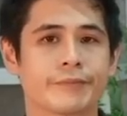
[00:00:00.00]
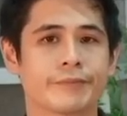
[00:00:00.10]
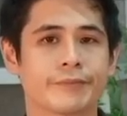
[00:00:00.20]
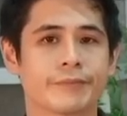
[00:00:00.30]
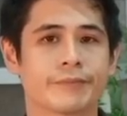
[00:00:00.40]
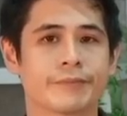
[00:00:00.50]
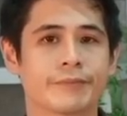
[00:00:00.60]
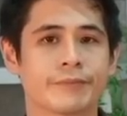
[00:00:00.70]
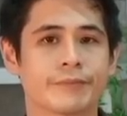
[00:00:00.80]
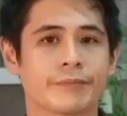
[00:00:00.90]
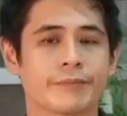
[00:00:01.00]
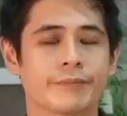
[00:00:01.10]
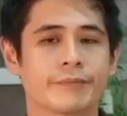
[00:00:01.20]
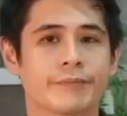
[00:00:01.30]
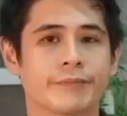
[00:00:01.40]

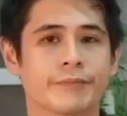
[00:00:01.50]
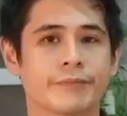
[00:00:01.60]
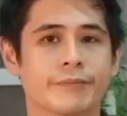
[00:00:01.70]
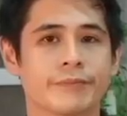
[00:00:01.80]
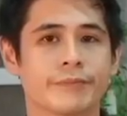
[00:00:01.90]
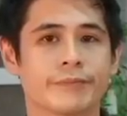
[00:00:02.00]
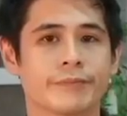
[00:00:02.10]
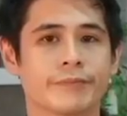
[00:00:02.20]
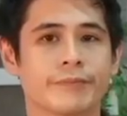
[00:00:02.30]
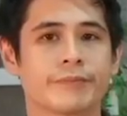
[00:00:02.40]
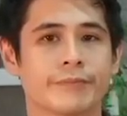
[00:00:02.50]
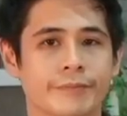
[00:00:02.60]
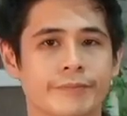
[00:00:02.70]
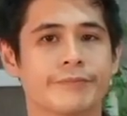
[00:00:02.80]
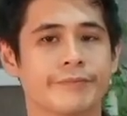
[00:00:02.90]

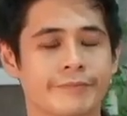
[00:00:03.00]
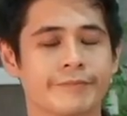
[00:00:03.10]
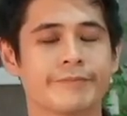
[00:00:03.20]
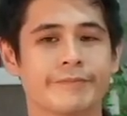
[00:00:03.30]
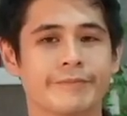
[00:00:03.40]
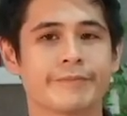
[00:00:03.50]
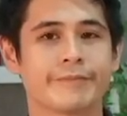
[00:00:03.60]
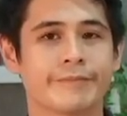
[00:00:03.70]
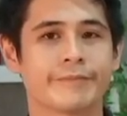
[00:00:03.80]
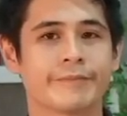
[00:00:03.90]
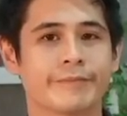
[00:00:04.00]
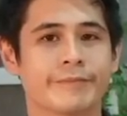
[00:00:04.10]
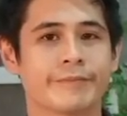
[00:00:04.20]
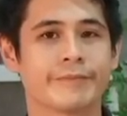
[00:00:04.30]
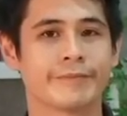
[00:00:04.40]

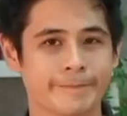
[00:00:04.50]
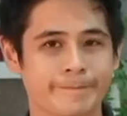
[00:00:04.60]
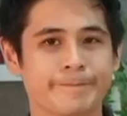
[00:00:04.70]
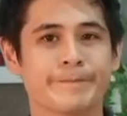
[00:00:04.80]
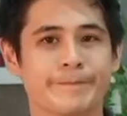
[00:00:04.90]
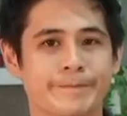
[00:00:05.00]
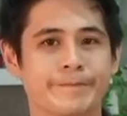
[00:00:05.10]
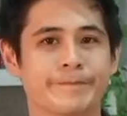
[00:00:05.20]
(not speaking)